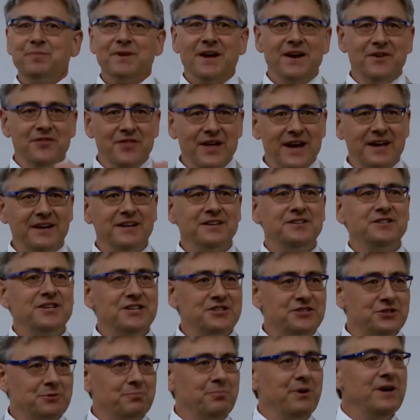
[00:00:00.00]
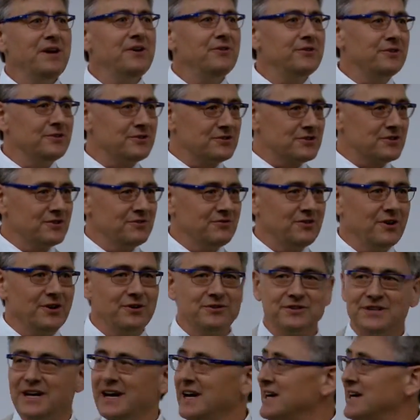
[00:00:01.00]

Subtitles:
and then a disappearance of those